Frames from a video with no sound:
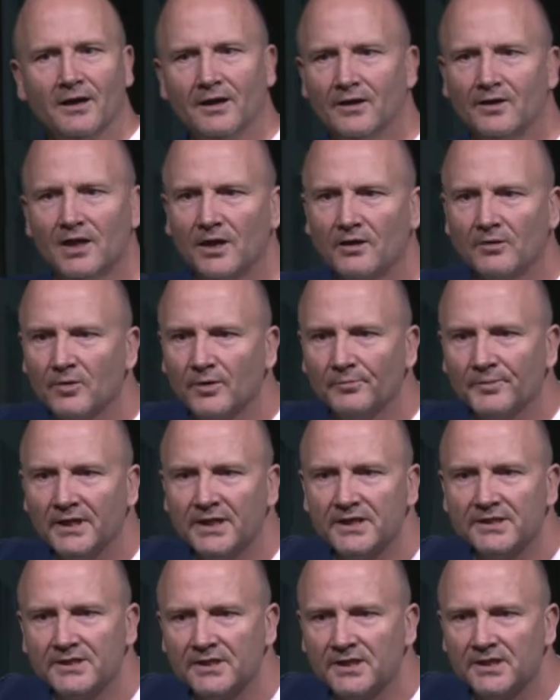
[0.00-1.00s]
Okay, come on, man,
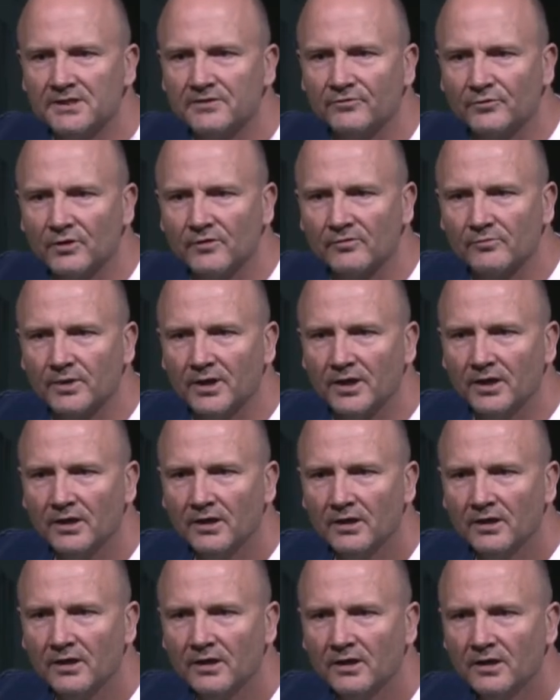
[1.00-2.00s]
he didn't interview everybody.
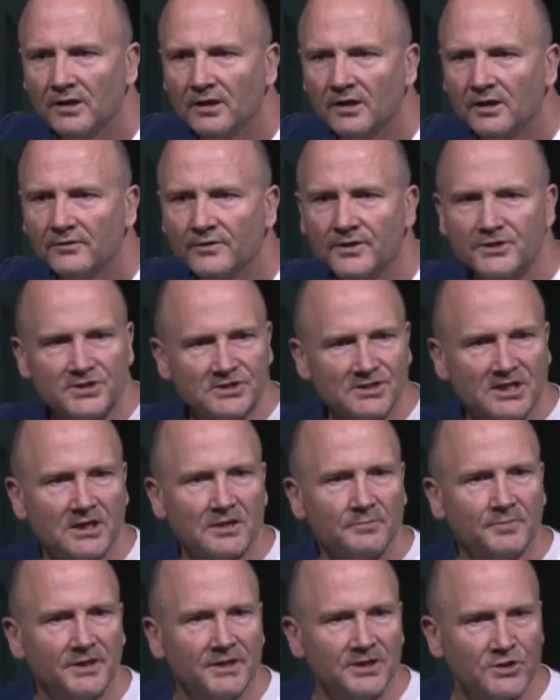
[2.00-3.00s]
They just had
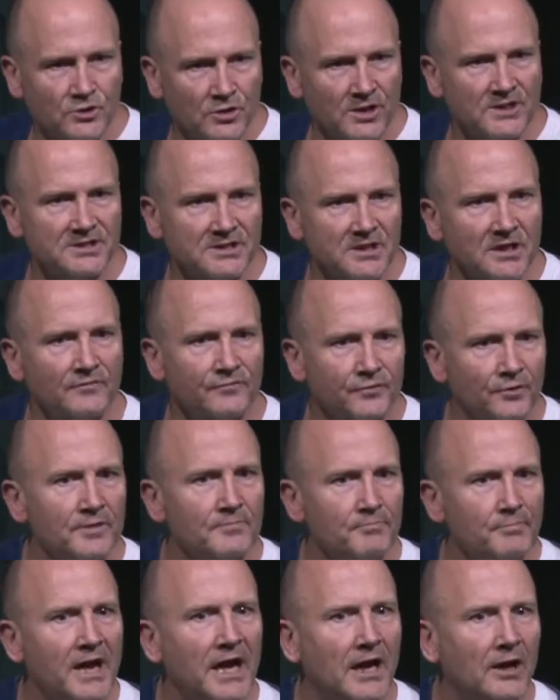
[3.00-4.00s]
to be entrusting for
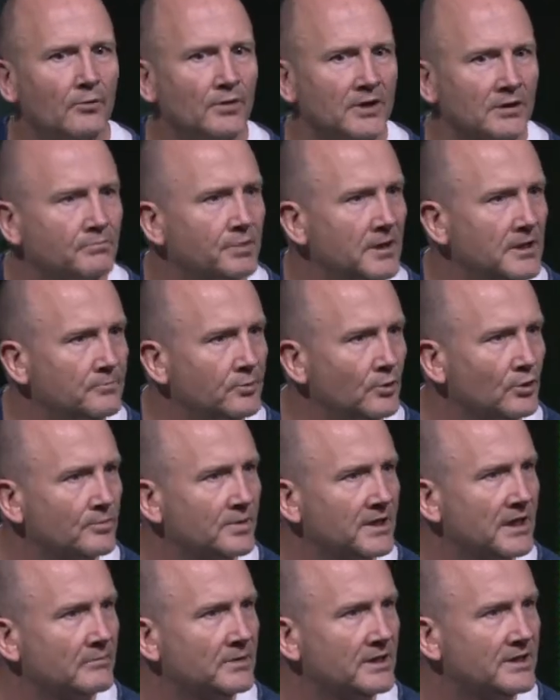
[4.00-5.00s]
empowering people to
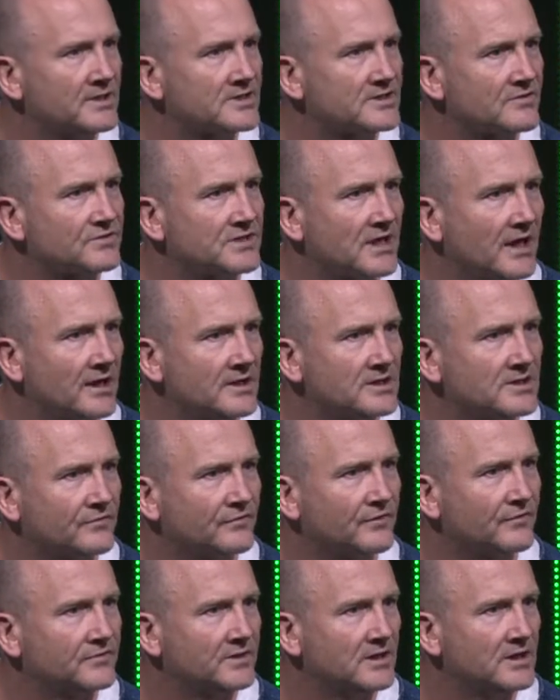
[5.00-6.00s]
become leaders of tens,
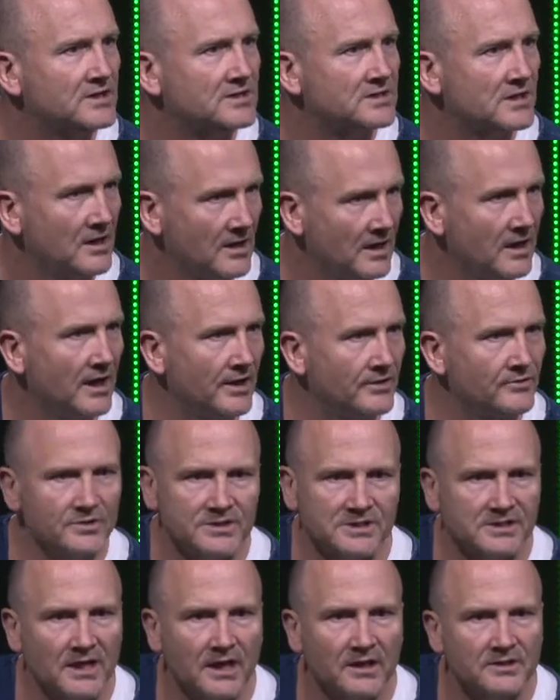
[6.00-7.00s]
fifties,
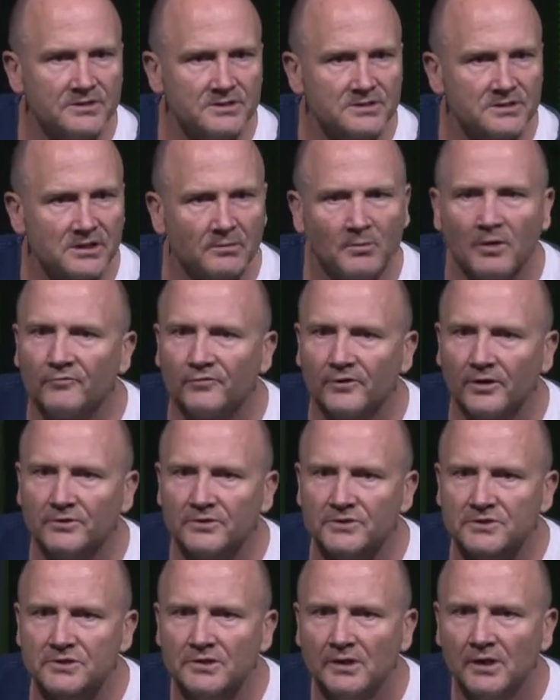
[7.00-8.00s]
hundreds, thousands. Come on,
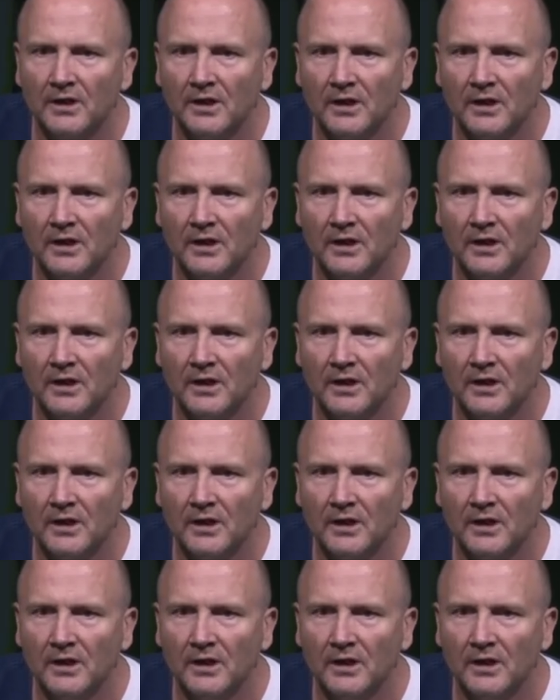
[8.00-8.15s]
folks.